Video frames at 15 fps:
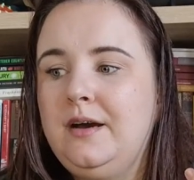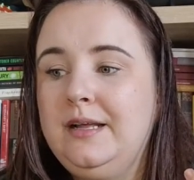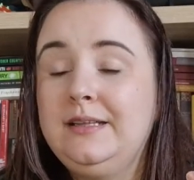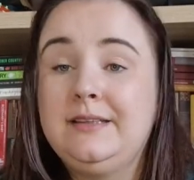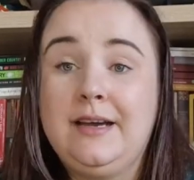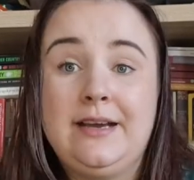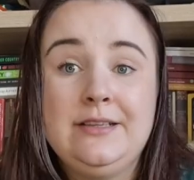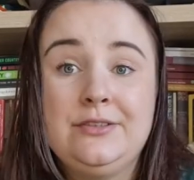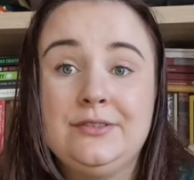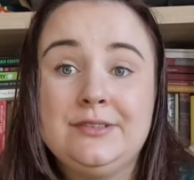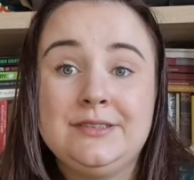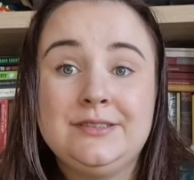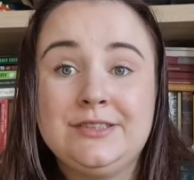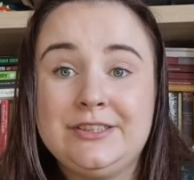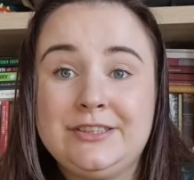
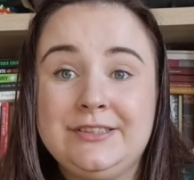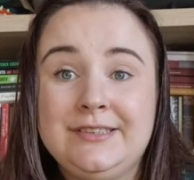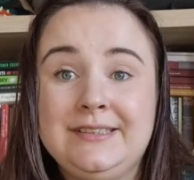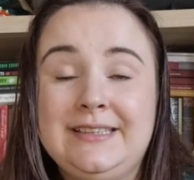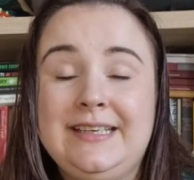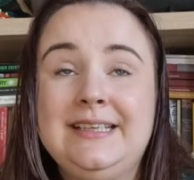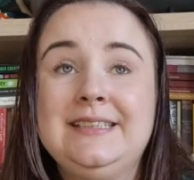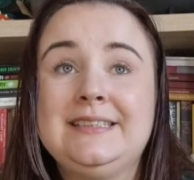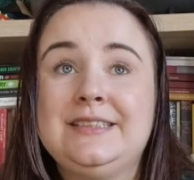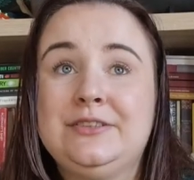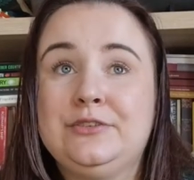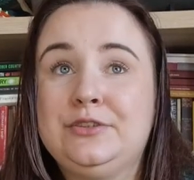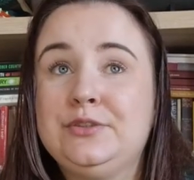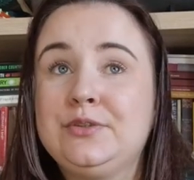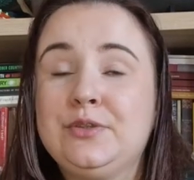entitled to certain things,
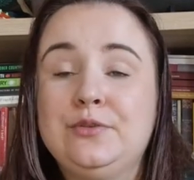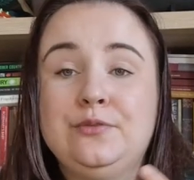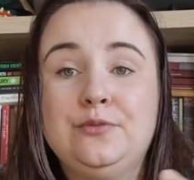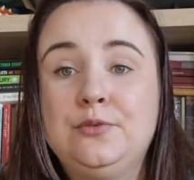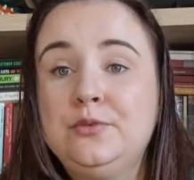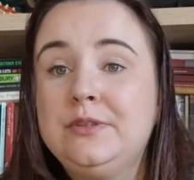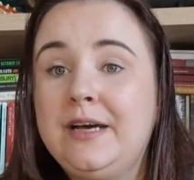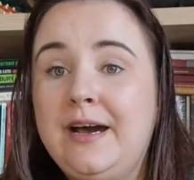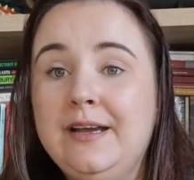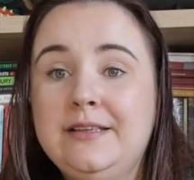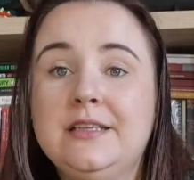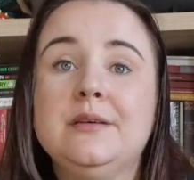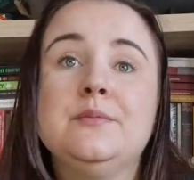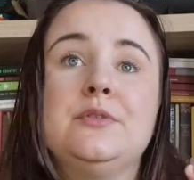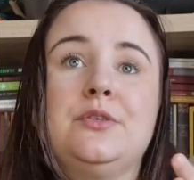to certain food
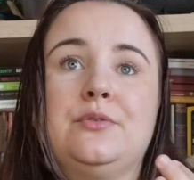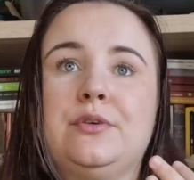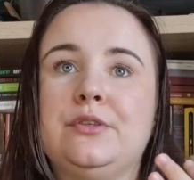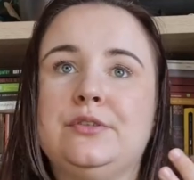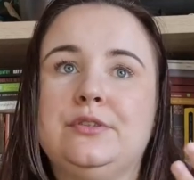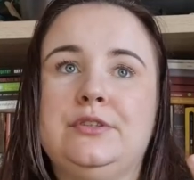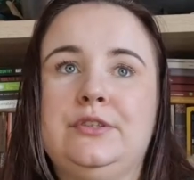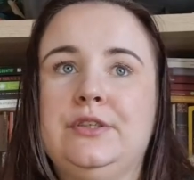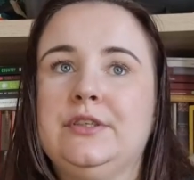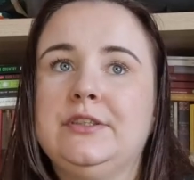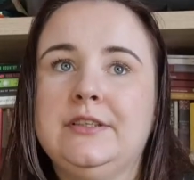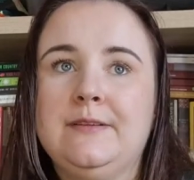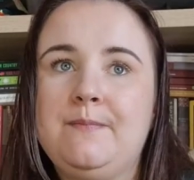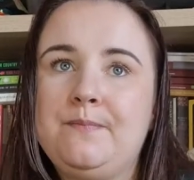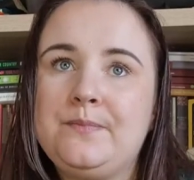items or to
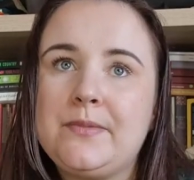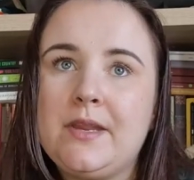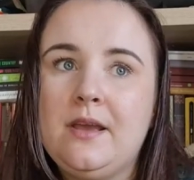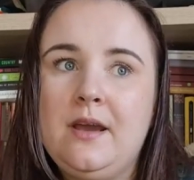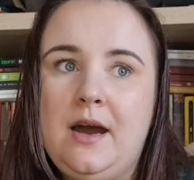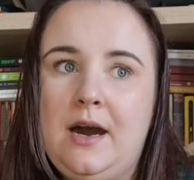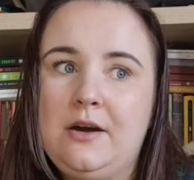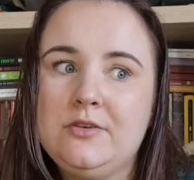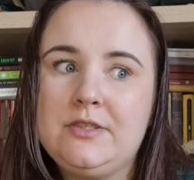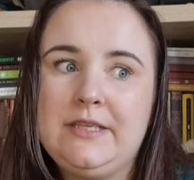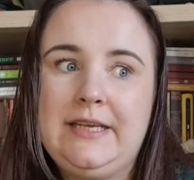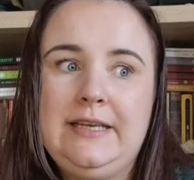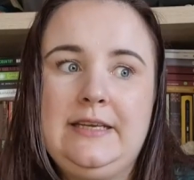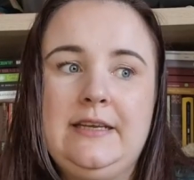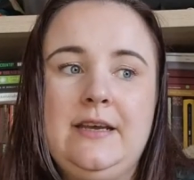certain
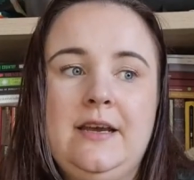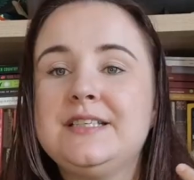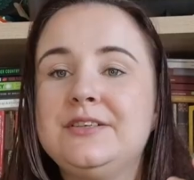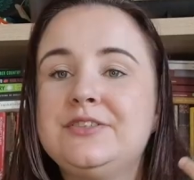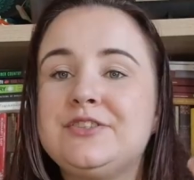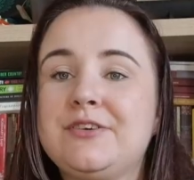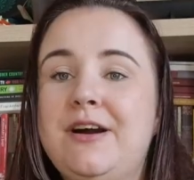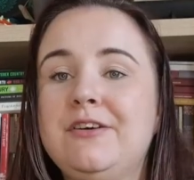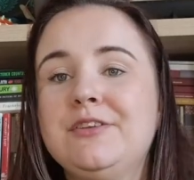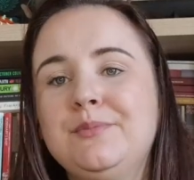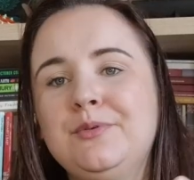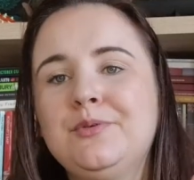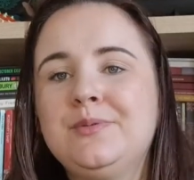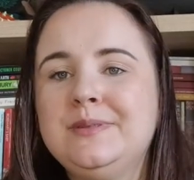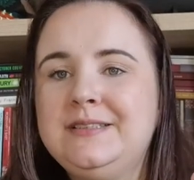housing. So throughout the
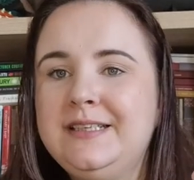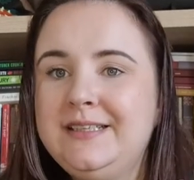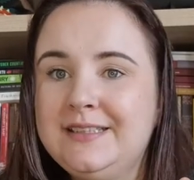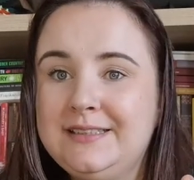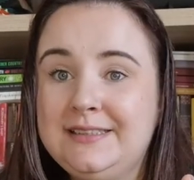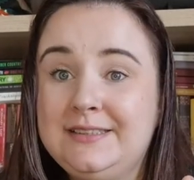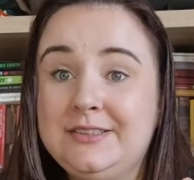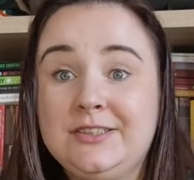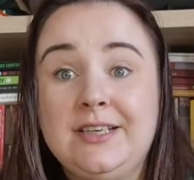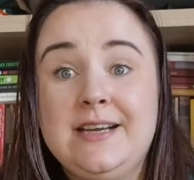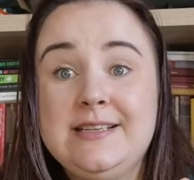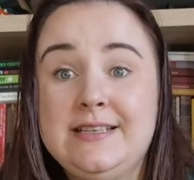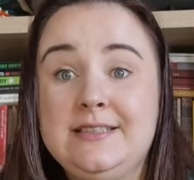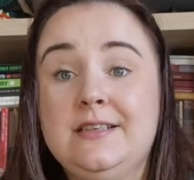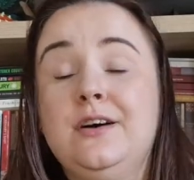book, we're seeing that the
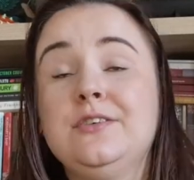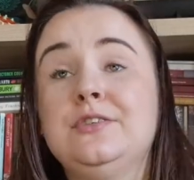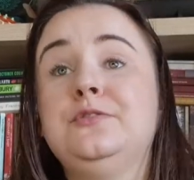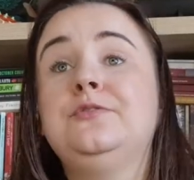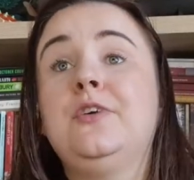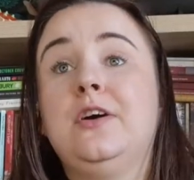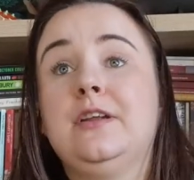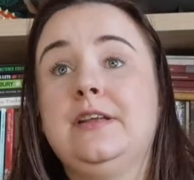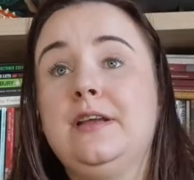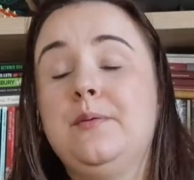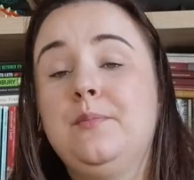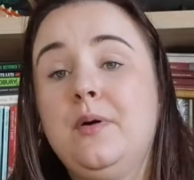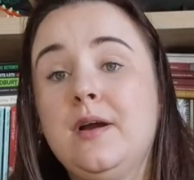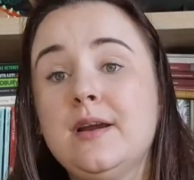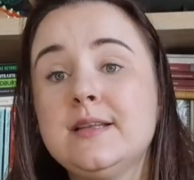society is also falling
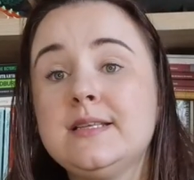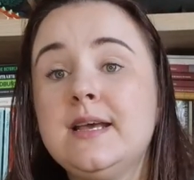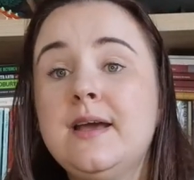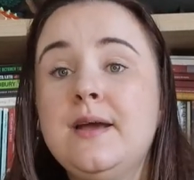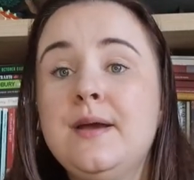apart.